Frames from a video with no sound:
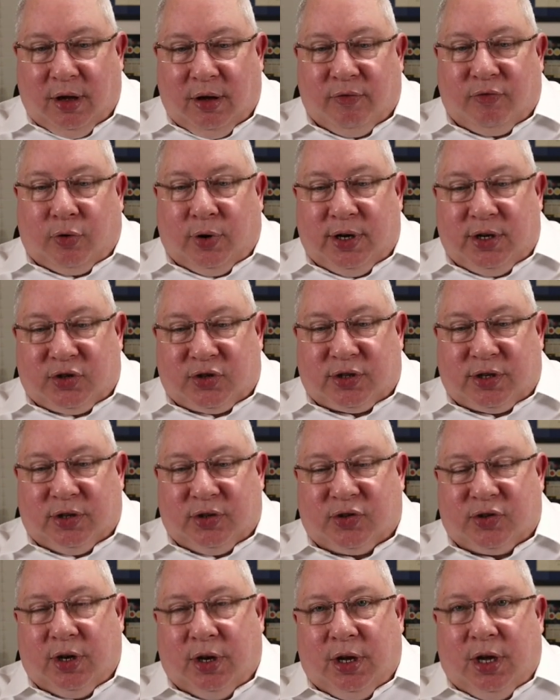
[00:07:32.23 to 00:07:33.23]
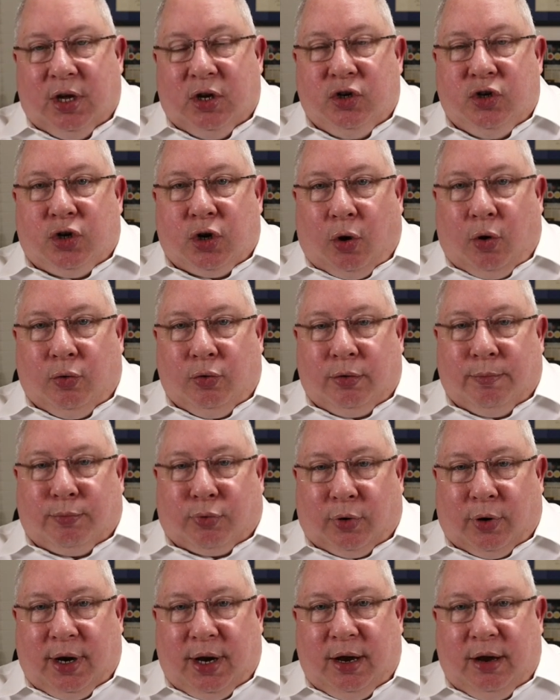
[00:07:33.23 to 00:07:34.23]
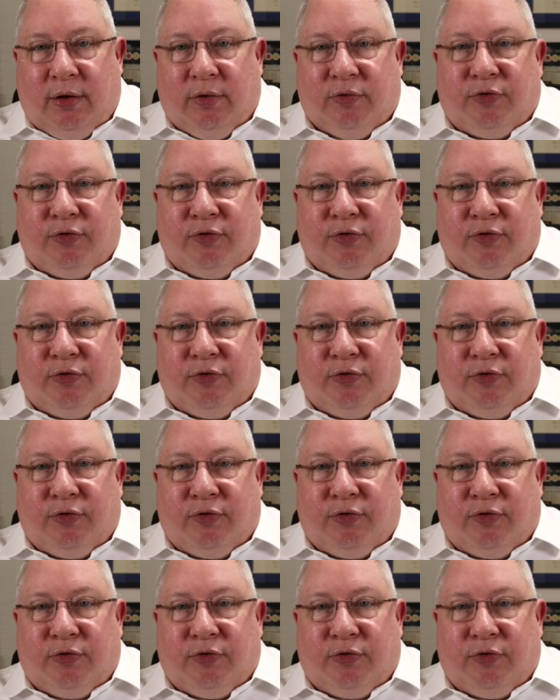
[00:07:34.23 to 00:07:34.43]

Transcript: For instance, don't bring